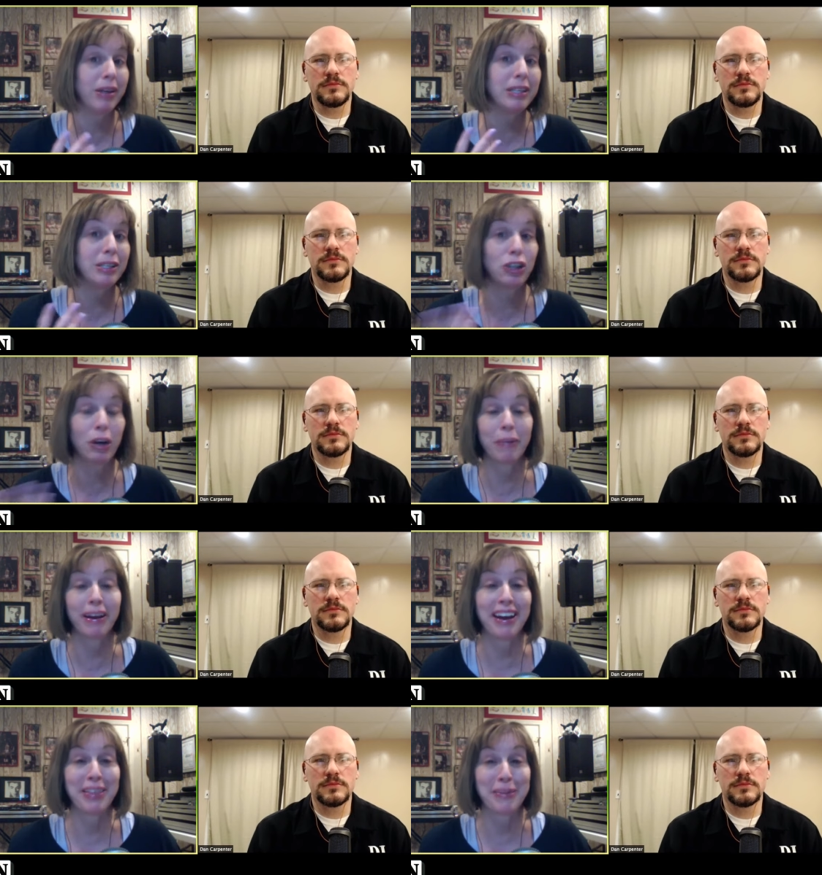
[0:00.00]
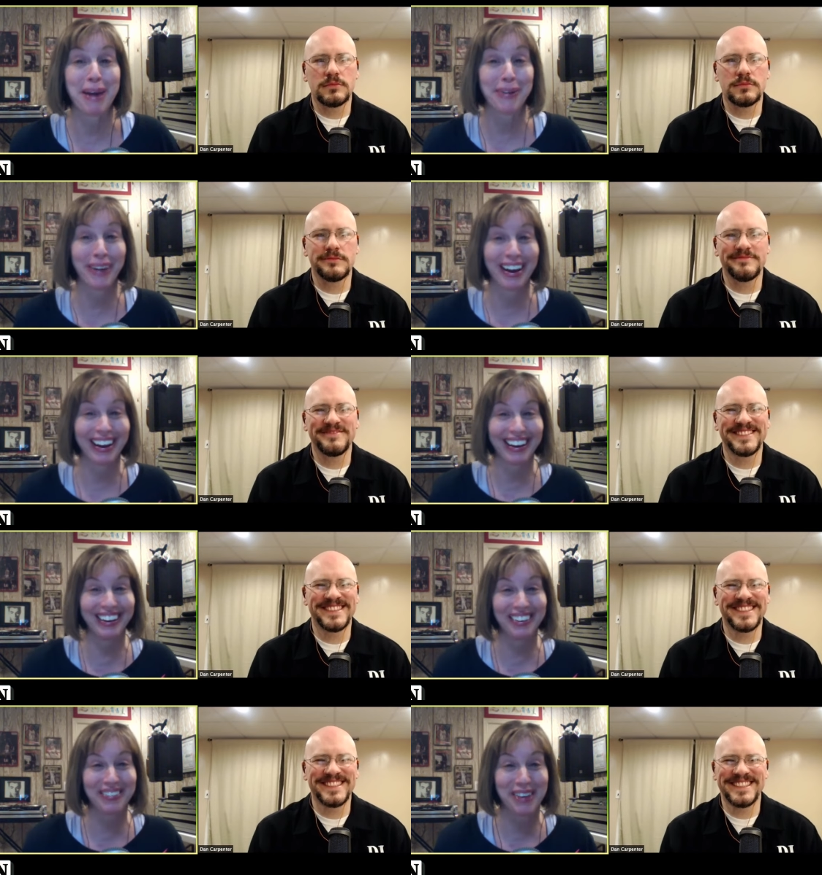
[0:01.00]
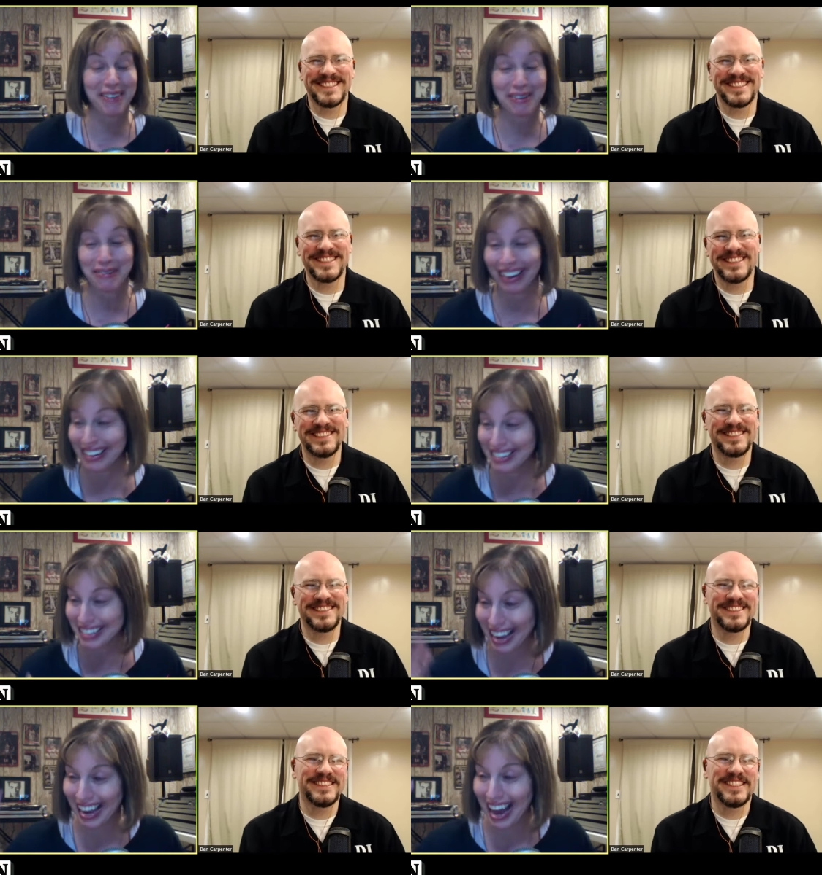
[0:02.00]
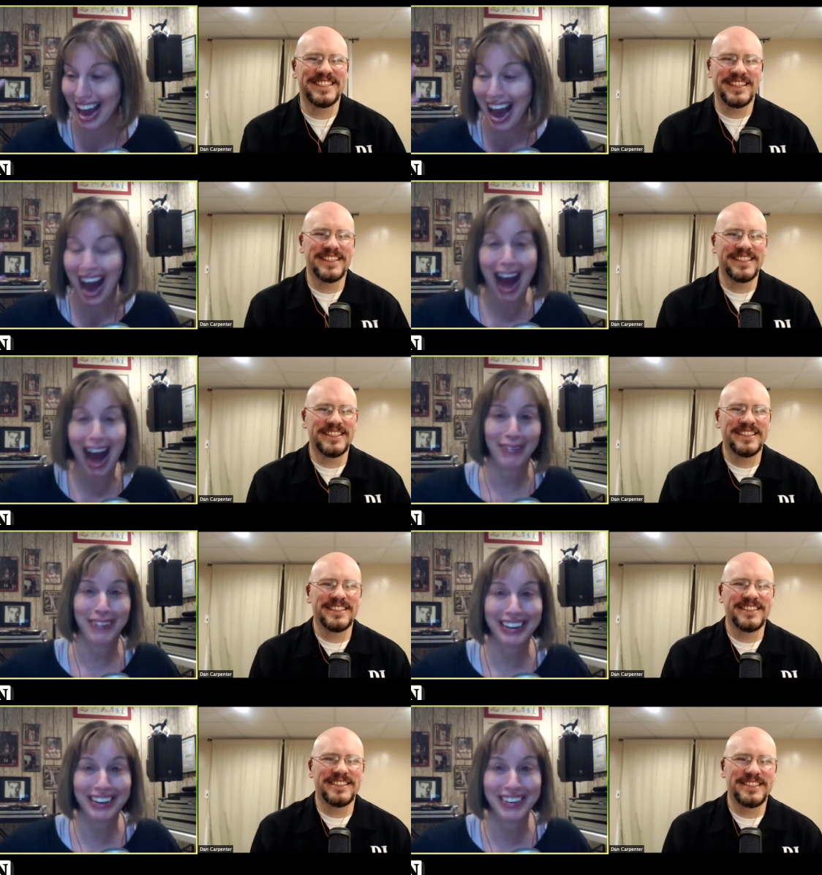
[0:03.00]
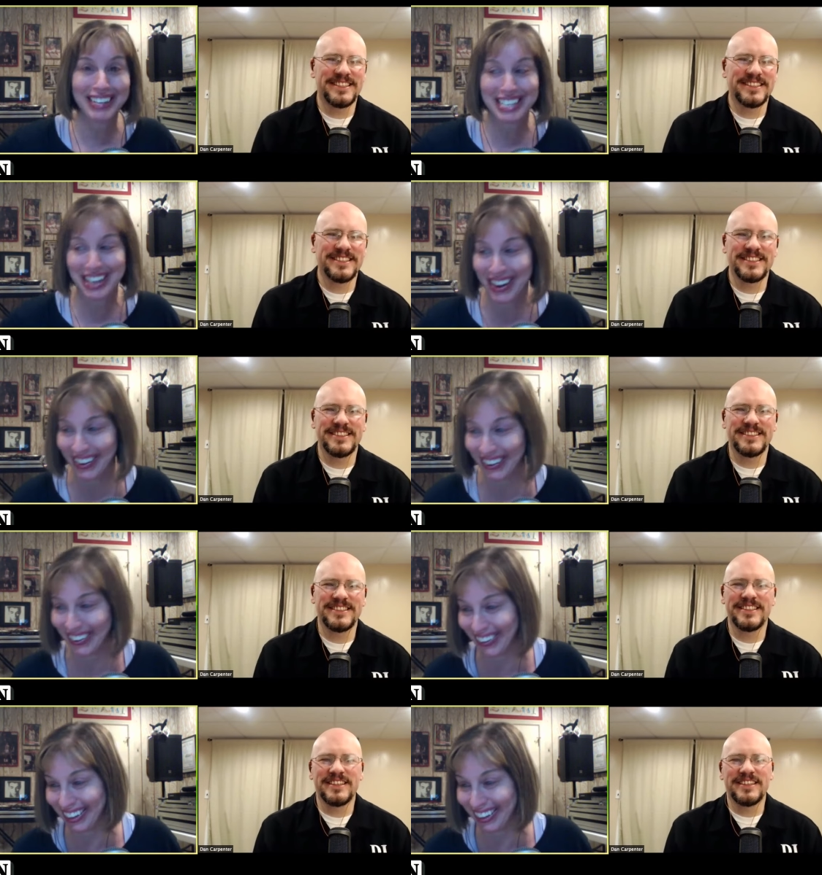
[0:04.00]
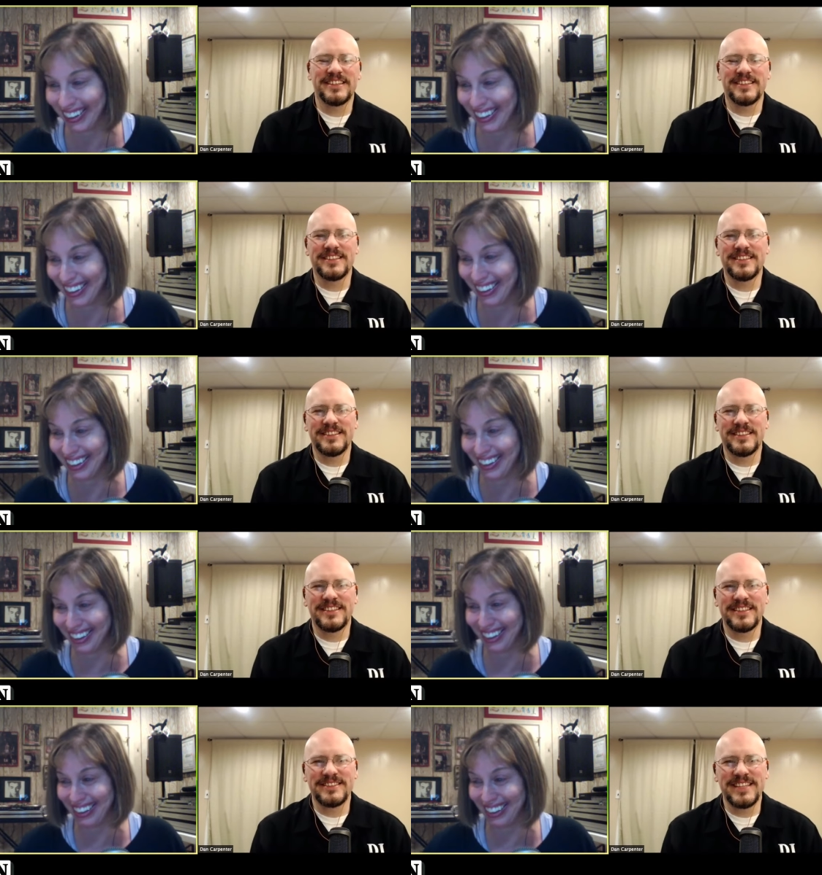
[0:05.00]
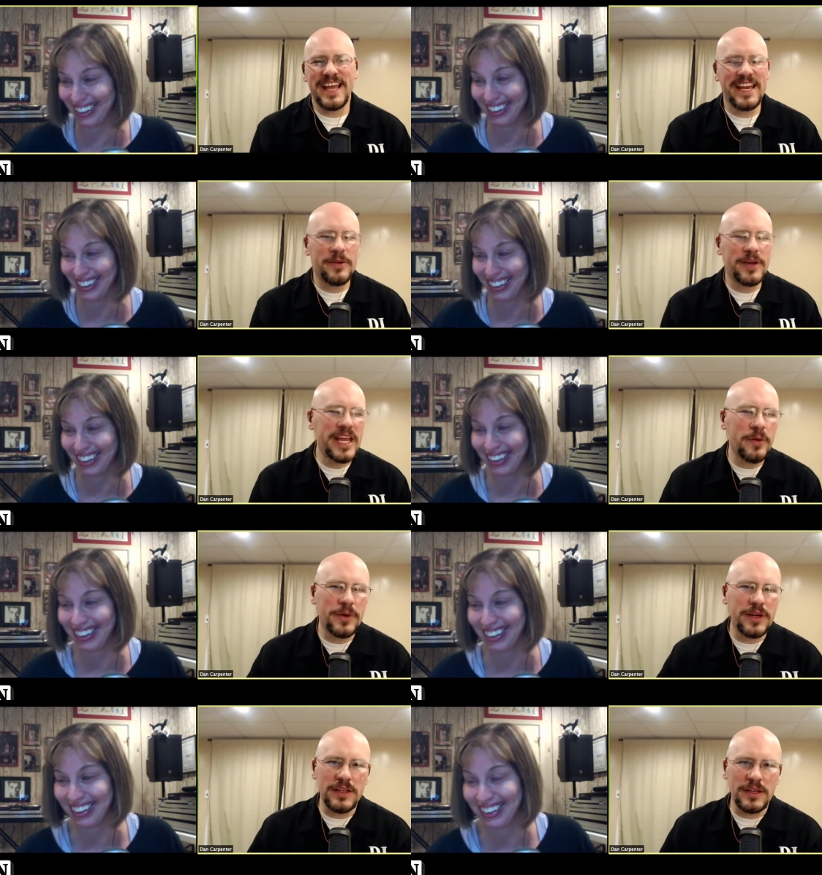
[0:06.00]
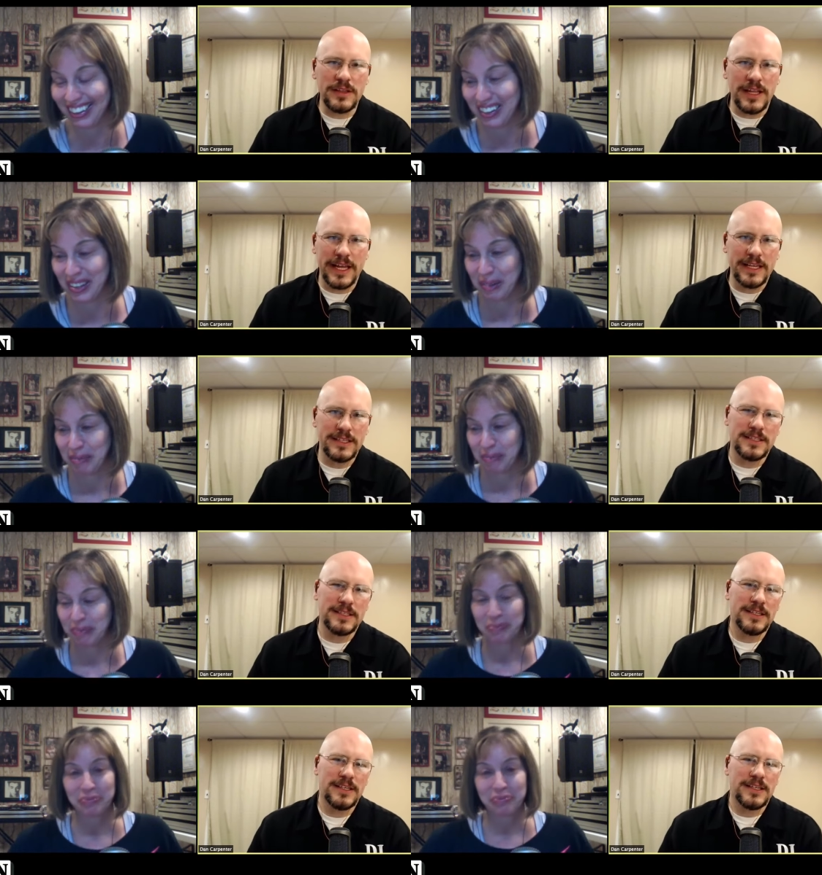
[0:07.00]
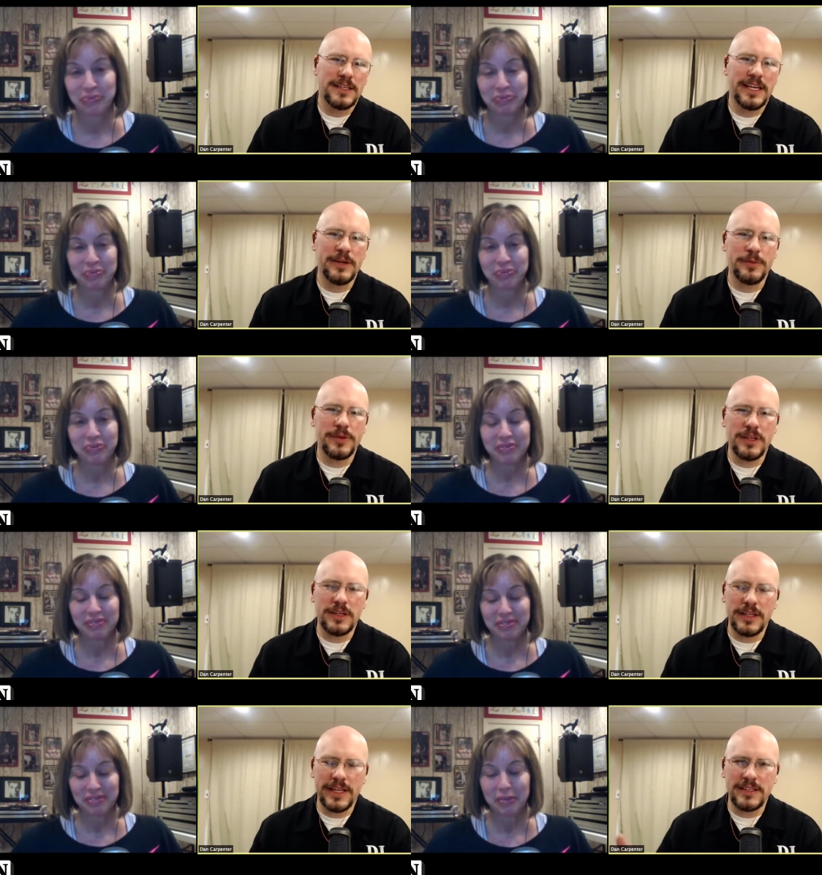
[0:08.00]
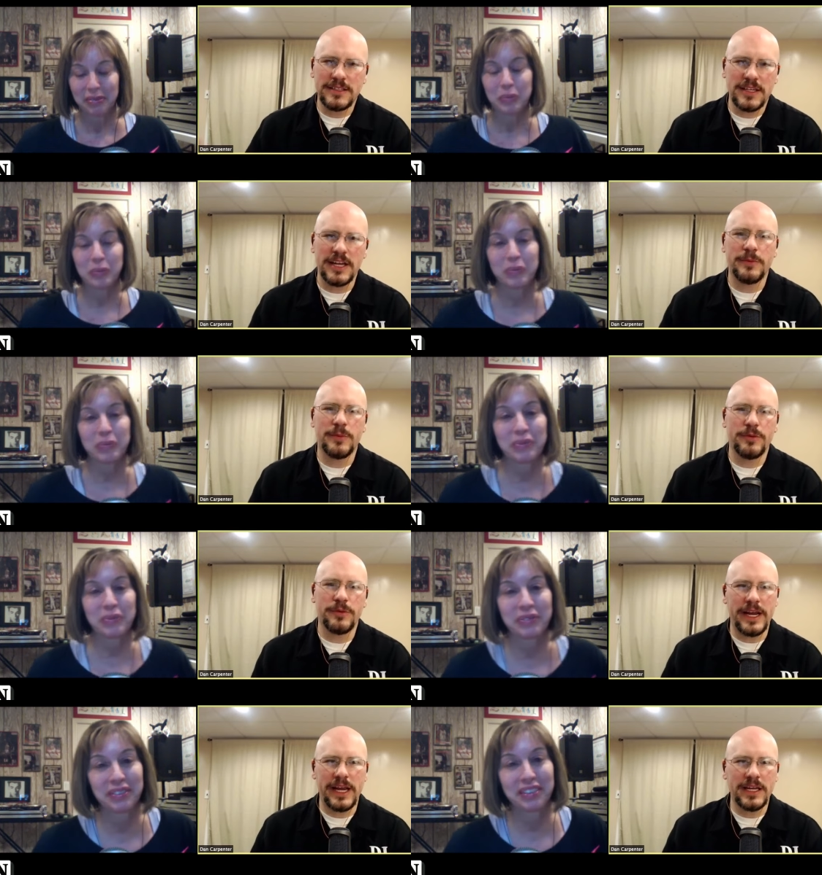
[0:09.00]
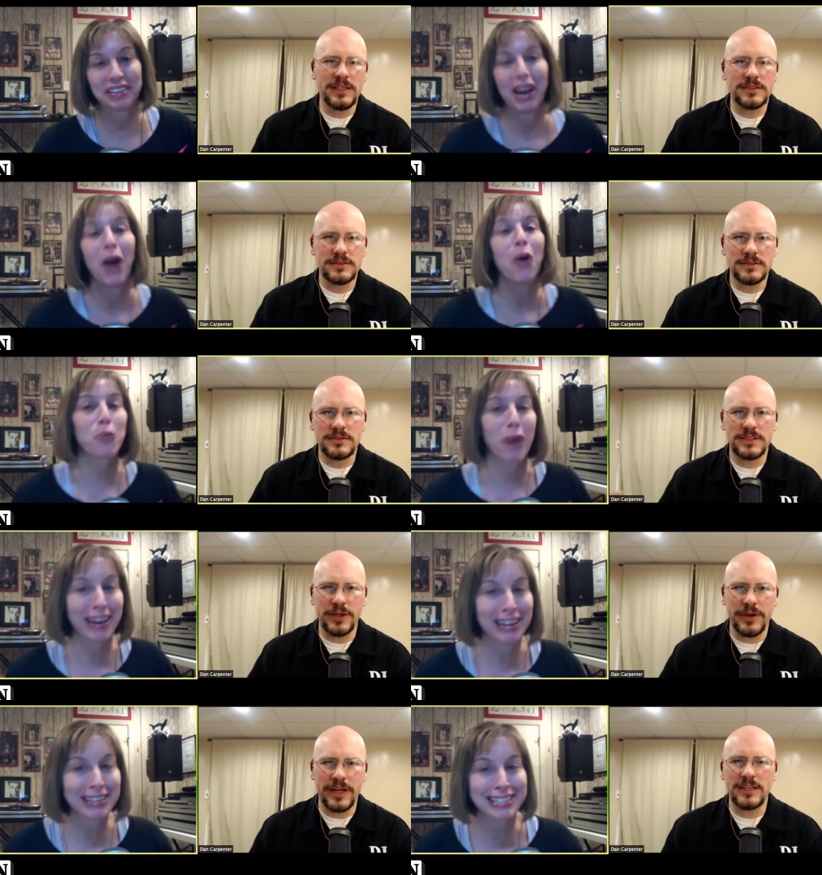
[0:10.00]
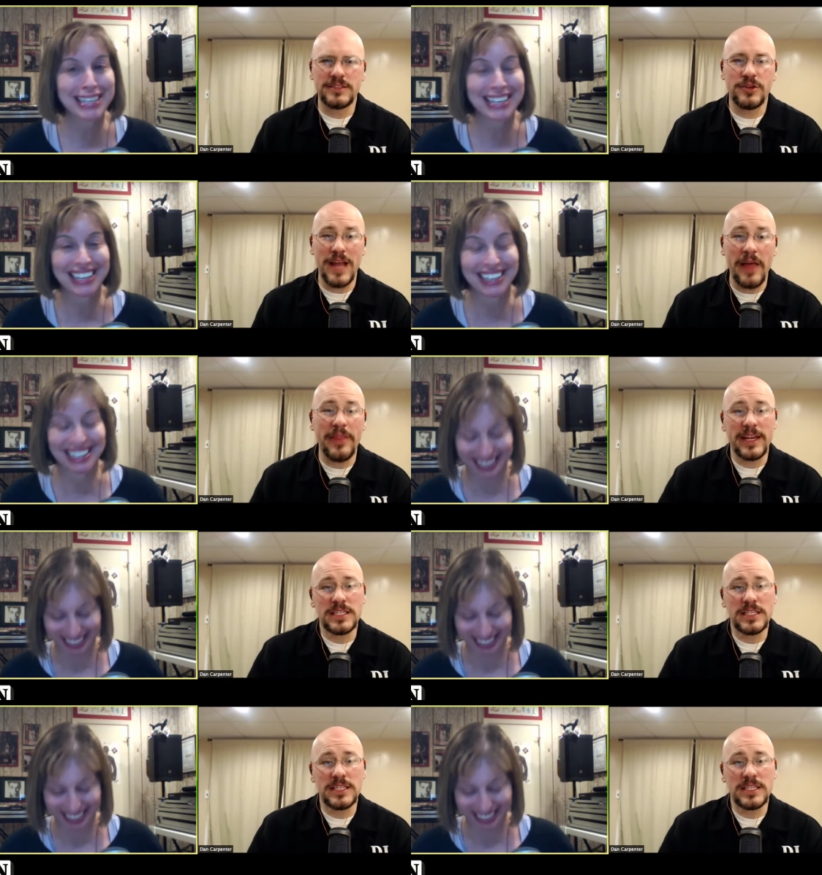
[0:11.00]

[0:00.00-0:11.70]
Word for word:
Speaker 1: he's jumping on the bandwagon of everybody, he's like, I want to do it too.
Speaker 2: Yeah, he didn't he didn't want to look like he didn't want to look like Donnie and Marie.
Speaker 1: Right.
Speaker 2: But now that it's a